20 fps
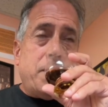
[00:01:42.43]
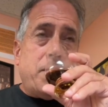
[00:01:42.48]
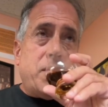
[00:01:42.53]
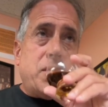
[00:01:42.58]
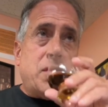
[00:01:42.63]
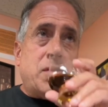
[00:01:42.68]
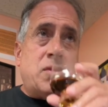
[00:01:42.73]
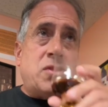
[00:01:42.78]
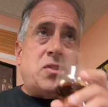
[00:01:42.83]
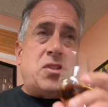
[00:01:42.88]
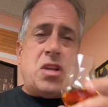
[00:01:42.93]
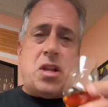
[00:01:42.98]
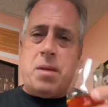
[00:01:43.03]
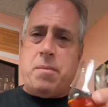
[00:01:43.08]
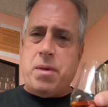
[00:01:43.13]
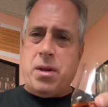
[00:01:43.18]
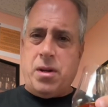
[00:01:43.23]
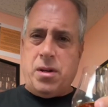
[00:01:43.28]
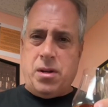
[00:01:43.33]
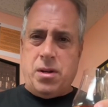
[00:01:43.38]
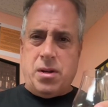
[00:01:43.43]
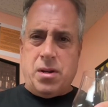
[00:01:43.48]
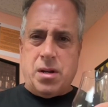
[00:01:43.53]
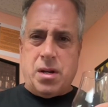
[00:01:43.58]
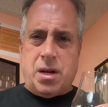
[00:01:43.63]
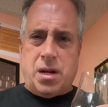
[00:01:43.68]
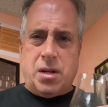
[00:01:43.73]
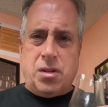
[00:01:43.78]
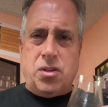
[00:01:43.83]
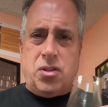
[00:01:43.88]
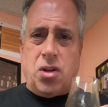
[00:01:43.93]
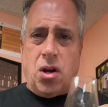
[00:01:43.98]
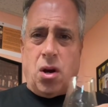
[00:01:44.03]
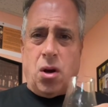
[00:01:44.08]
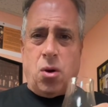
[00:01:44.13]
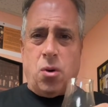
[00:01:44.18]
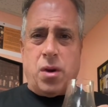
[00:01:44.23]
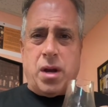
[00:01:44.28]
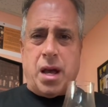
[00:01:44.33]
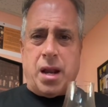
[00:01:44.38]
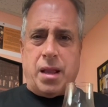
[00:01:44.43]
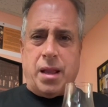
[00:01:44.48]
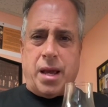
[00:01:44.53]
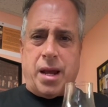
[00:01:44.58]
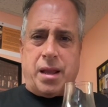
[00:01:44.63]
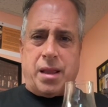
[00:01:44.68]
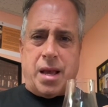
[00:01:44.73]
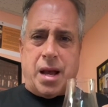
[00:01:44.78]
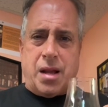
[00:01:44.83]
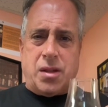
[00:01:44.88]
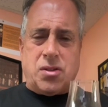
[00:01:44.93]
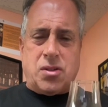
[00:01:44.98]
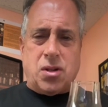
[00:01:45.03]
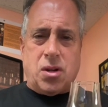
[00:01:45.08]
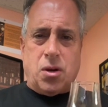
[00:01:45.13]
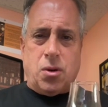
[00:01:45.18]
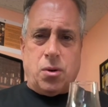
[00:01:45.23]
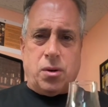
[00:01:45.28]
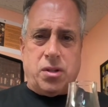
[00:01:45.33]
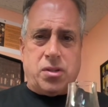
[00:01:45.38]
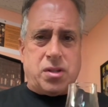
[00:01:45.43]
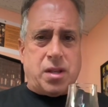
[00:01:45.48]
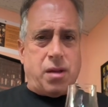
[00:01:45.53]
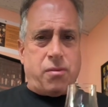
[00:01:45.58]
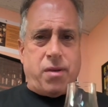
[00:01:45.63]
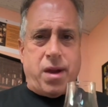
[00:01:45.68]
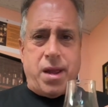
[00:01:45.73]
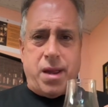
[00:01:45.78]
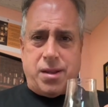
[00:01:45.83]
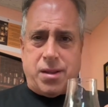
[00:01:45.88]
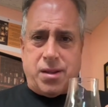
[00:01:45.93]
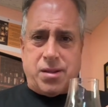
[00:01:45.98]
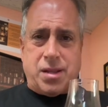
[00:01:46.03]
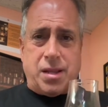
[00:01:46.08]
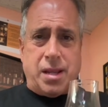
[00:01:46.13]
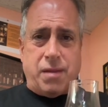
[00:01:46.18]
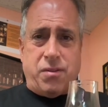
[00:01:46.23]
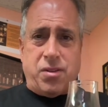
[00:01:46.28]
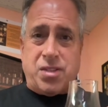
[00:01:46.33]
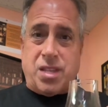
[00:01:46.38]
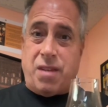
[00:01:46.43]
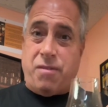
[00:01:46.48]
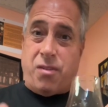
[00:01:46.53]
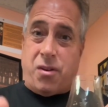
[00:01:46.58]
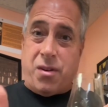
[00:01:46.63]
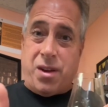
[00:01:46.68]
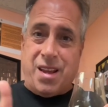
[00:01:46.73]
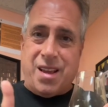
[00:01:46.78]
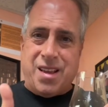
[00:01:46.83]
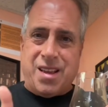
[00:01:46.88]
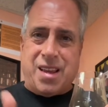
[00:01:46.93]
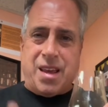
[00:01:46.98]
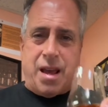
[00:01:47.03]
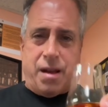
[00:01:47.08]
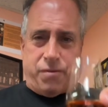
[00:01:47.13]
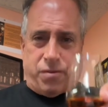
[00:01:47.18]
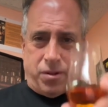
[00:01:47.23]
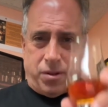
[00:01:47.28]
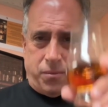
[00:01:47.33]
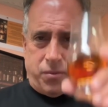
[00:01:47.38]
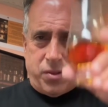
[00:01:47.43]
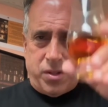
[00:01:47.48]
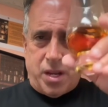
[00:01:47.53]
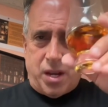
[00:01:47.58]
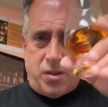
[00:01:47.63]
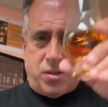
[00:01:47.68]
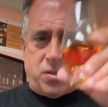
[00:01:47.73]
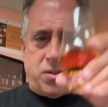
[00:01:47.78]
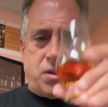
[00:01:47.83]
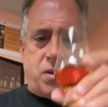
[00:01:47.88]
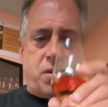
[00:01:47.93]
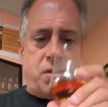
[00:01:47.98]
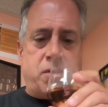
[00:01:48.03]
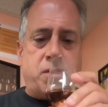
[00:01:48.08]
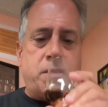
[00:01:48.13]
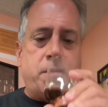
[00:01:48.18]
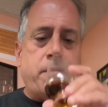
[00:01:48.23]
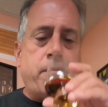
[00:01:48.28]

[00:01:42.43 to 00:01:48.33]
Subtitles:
cinnamon, dough, kind of like that. So let's get right into this and give this a very careful taste. Cheers.